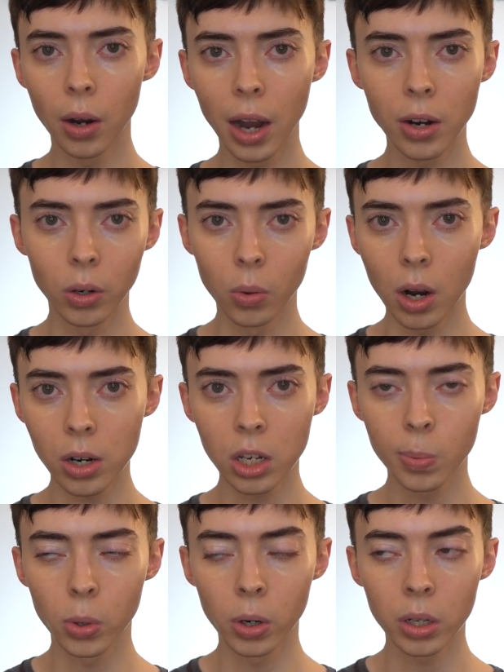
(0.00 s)
I don't watch
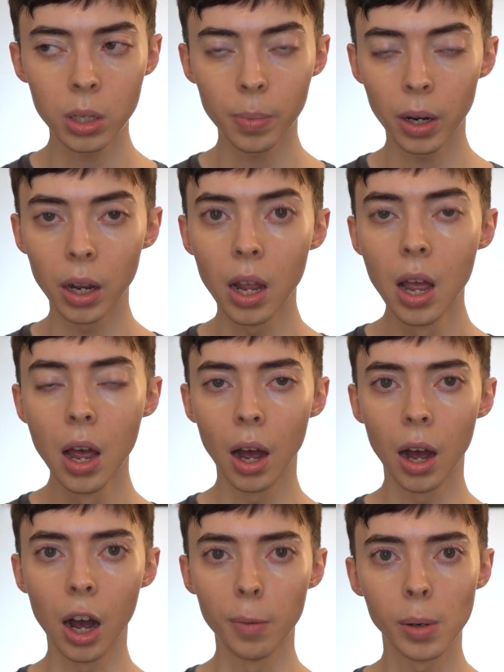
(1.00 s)
sports, but
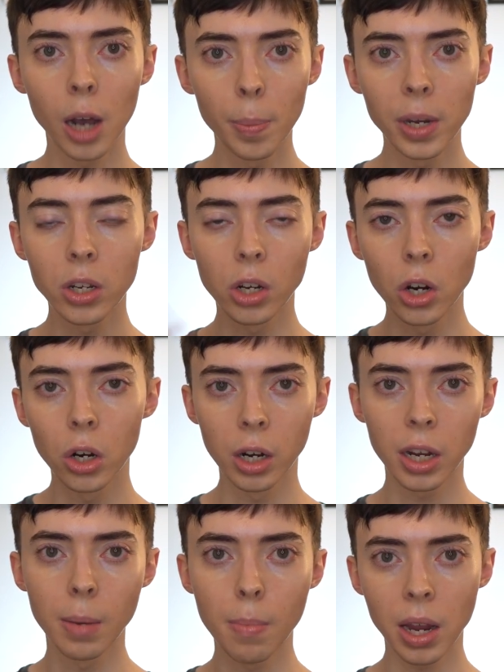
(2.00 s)
I'm helping to
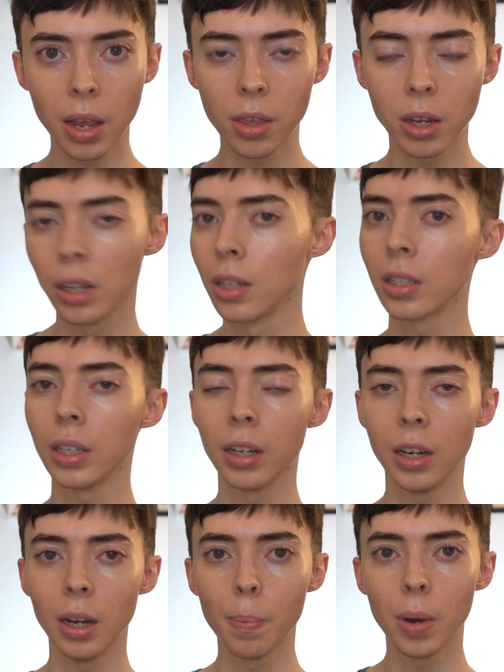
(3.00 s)
cook and make things tonight.